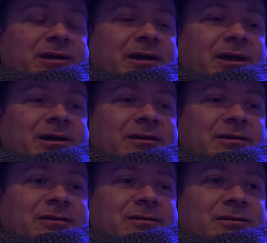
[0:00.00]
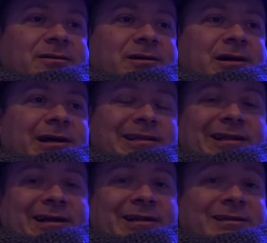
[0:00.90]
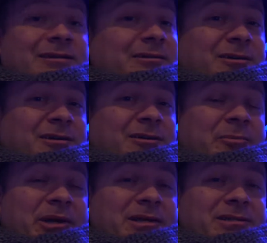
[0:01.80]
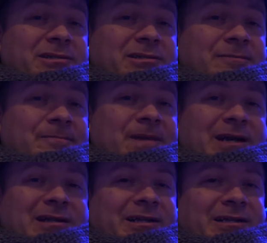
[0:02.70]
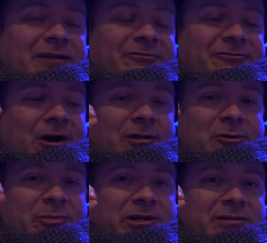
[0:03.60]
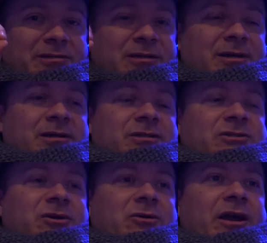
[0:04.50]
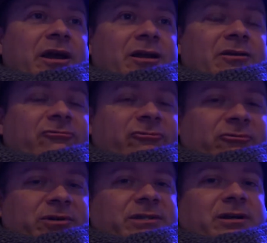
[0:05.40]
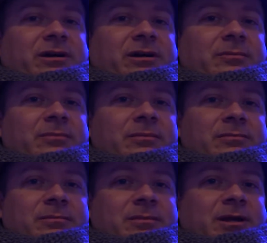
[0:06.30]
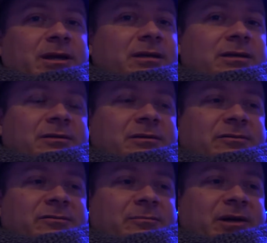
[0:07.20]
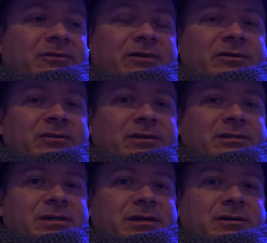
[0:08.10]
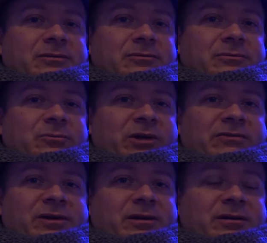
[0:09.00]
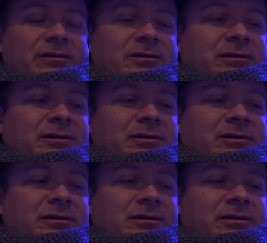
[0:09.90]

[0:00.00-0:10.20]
and I like their pages. I click that follow button. So every time any of my favorite Reef Gear